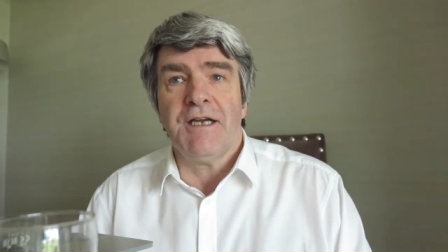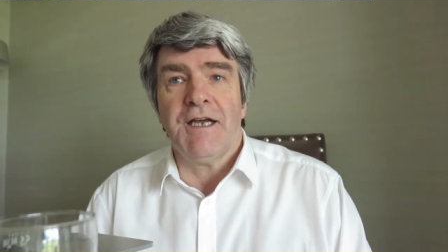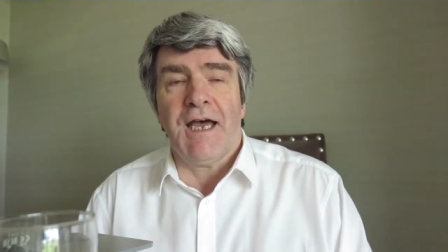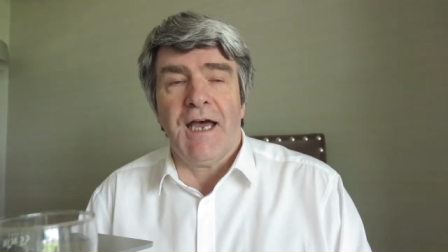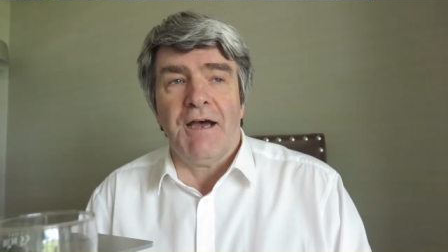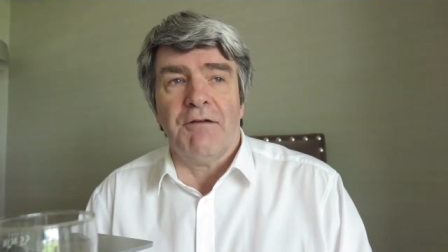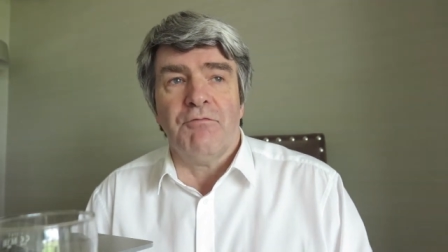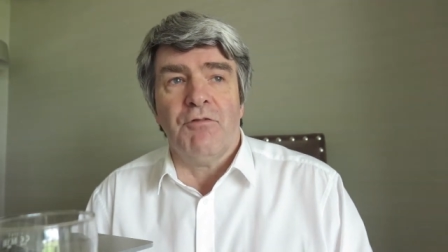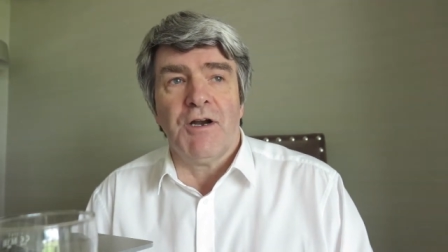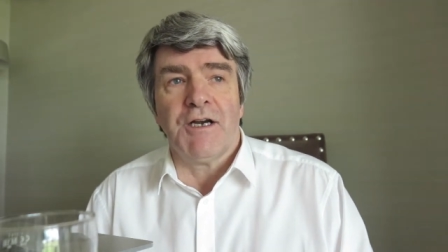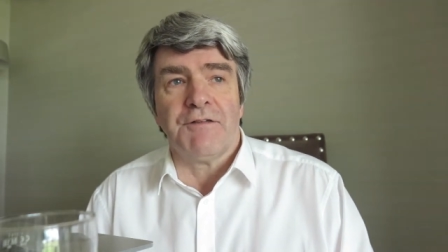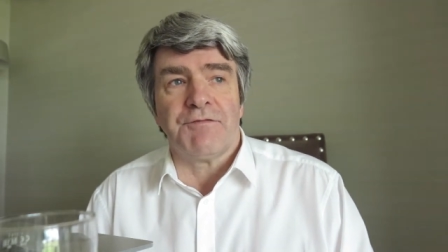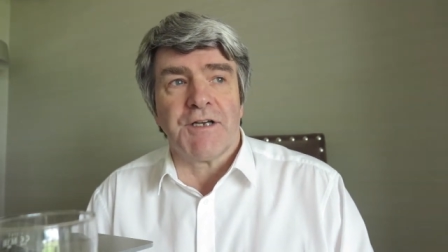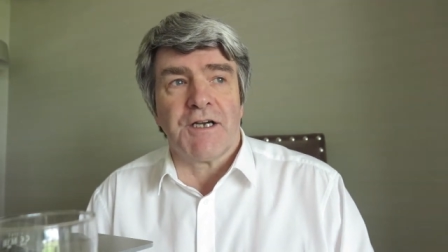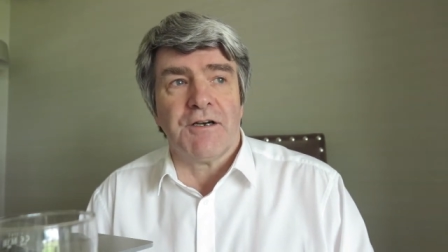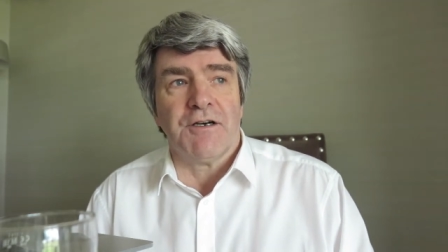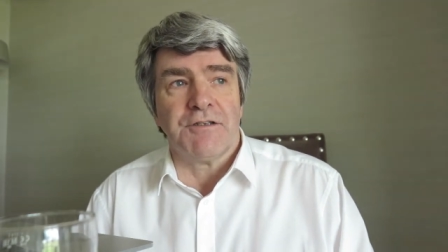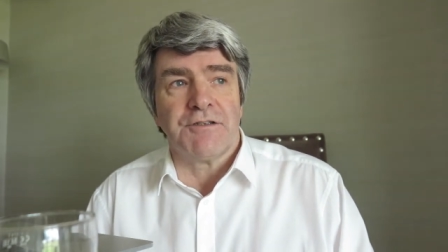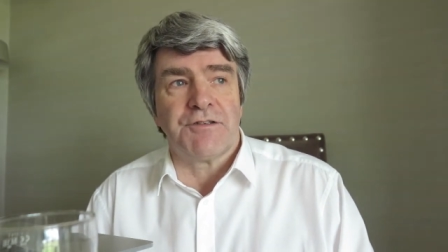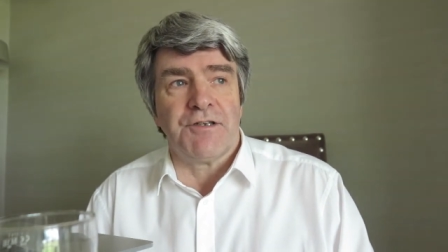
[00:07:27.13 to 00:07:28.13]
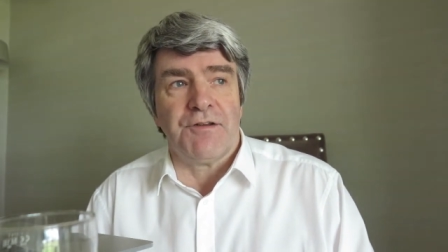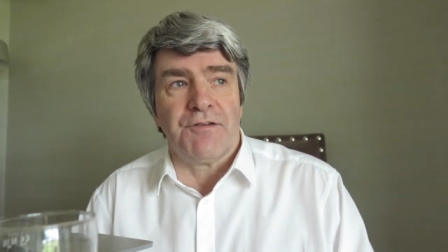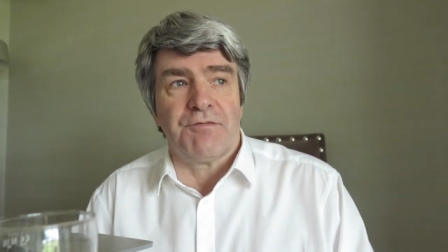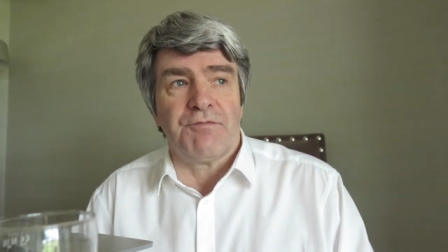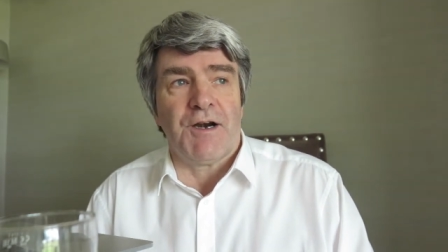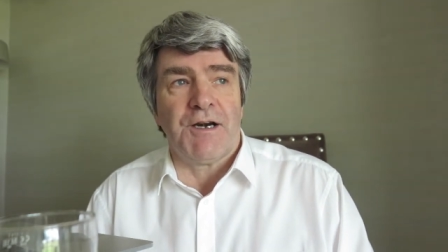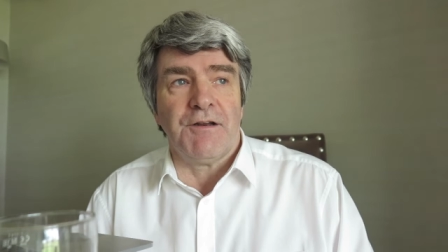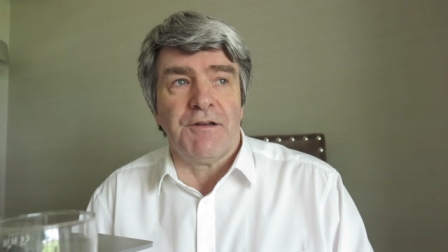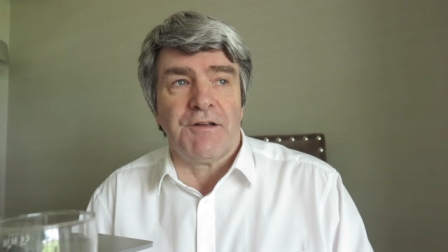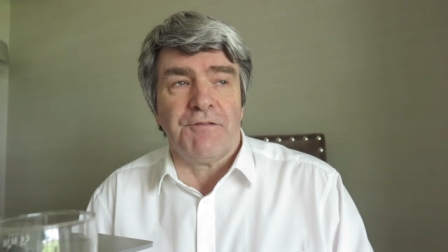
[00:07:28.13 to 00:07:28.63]
Uh, one of the
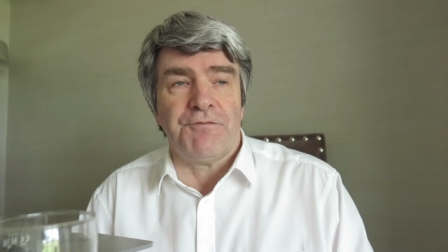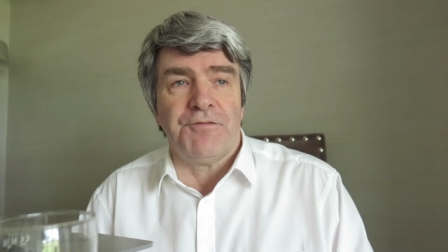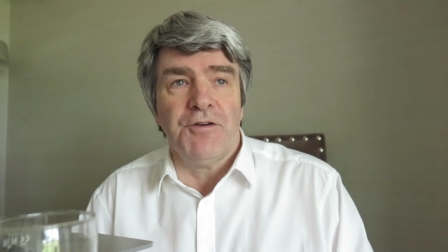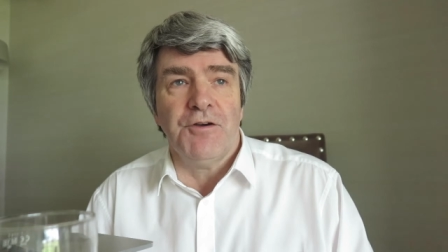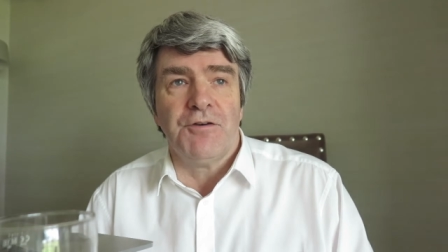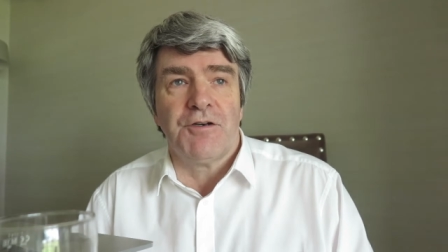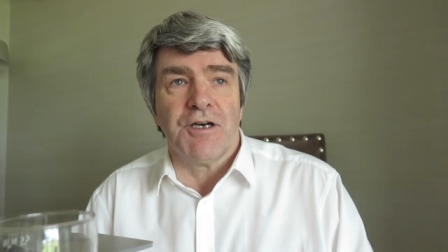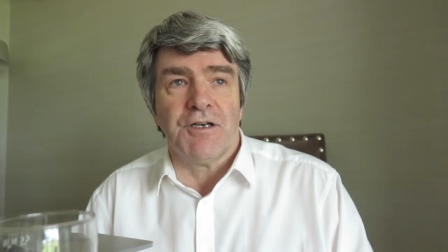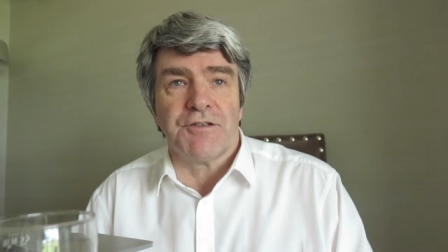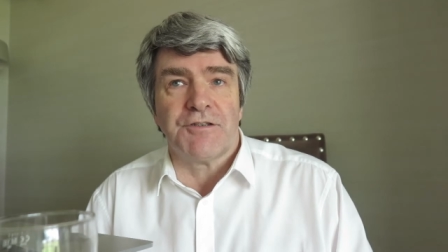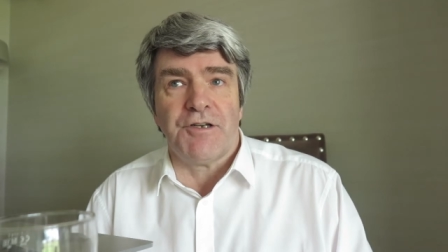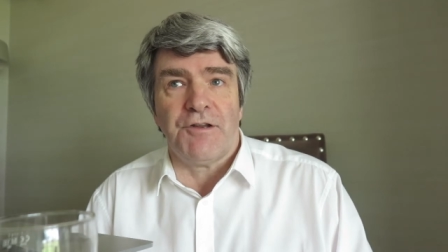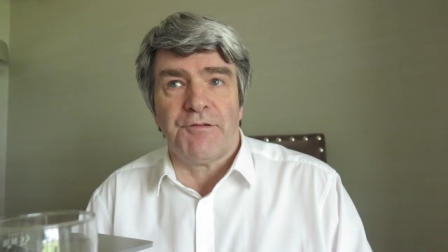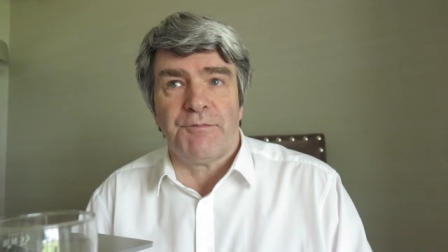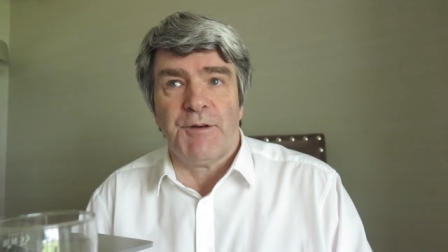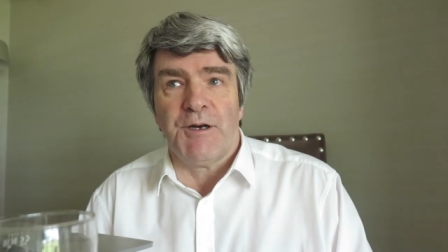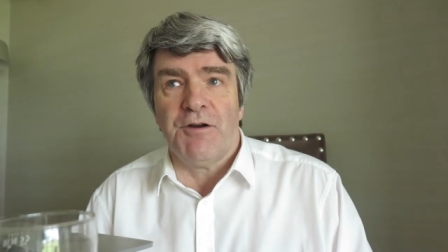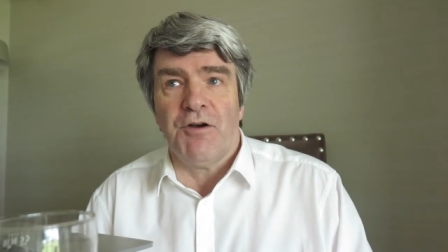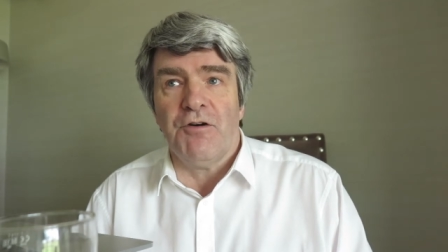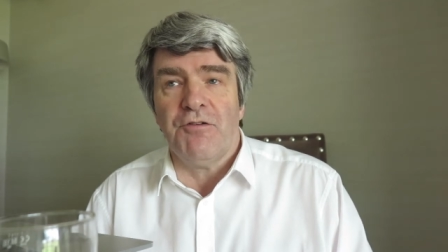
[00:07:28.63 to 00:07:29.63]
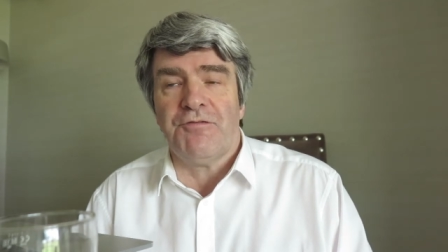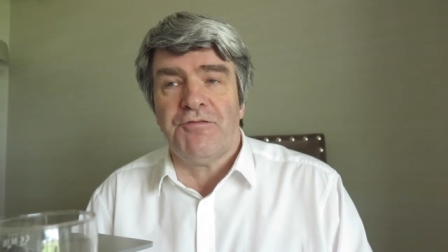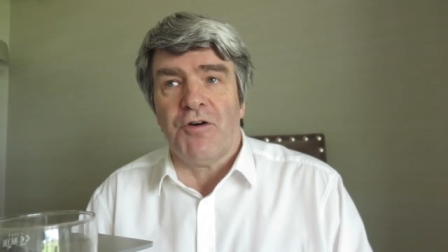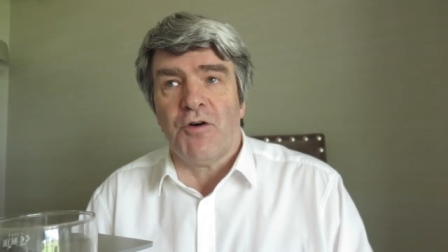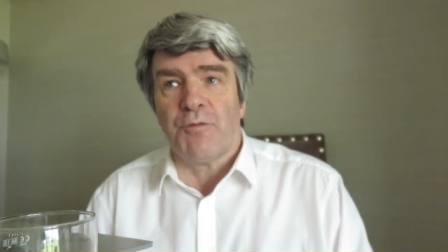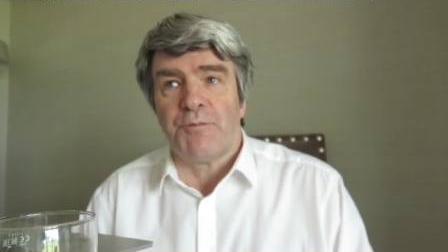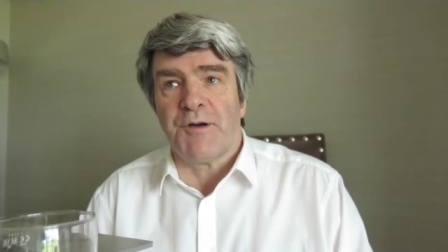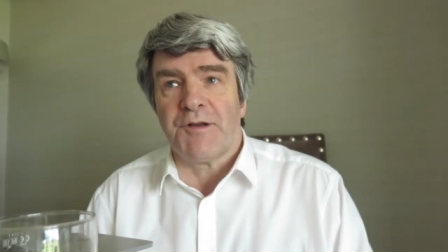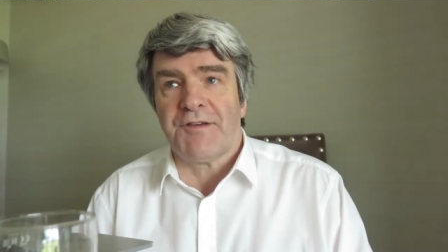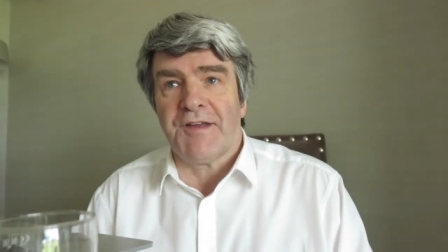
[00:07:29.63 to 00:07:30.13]
countries, one of the few countries below
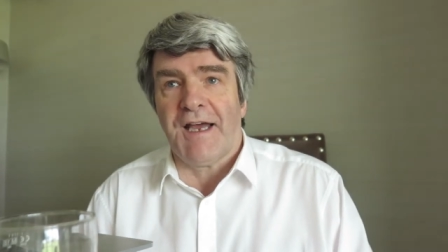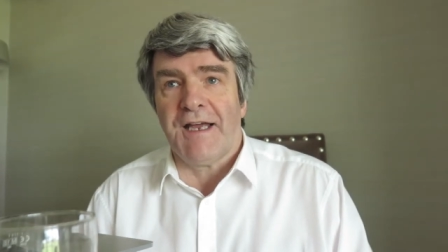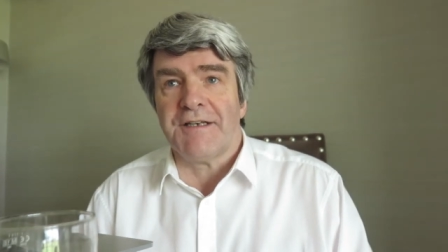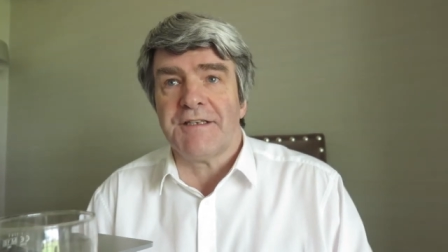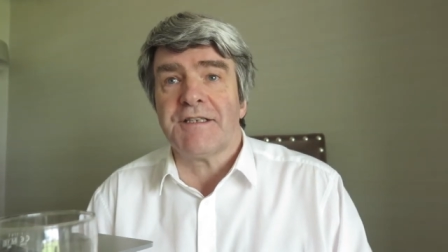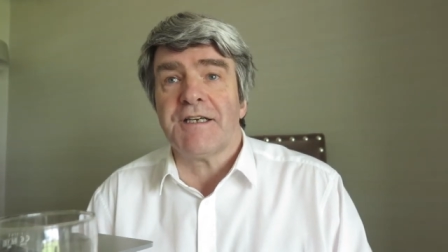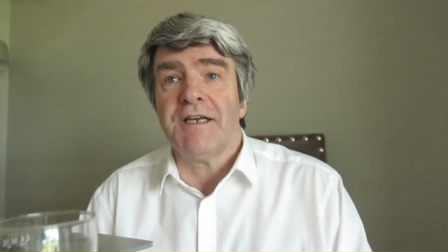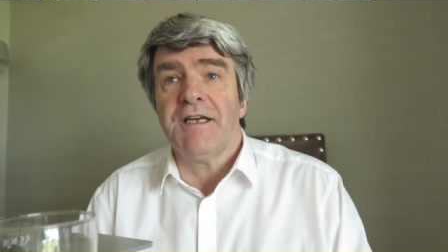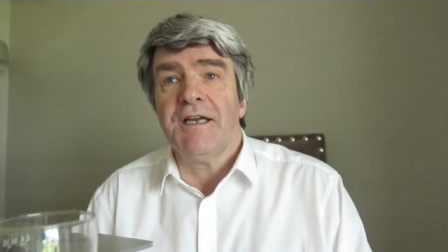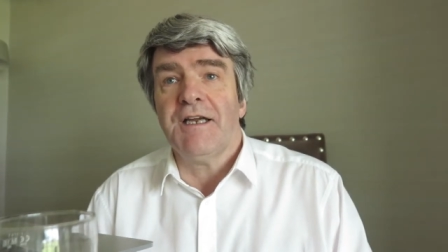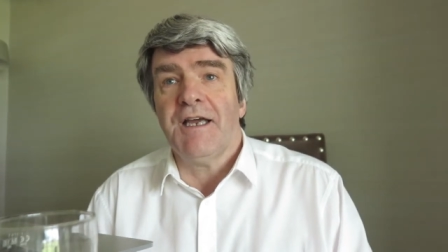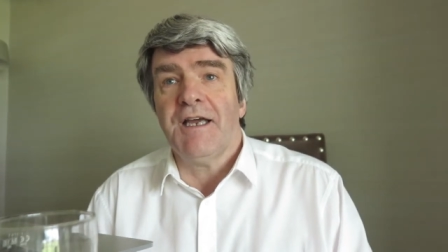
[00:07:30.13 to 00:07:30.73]
4%